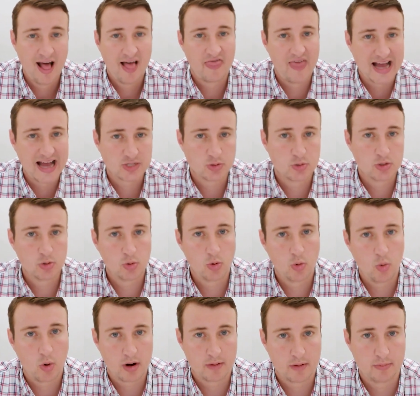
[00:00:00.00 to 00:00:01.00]
that's when you
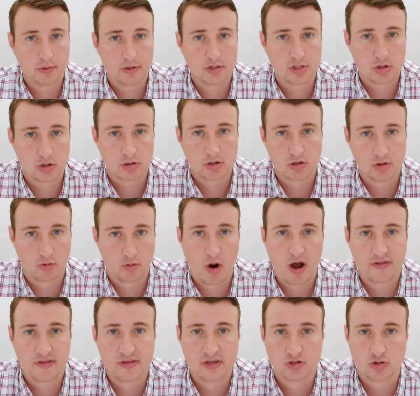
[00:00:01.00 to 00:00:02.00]
would want to turn to the
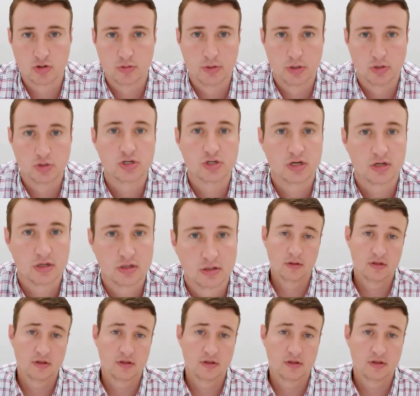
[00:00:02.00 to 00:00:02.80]
Roth distribution.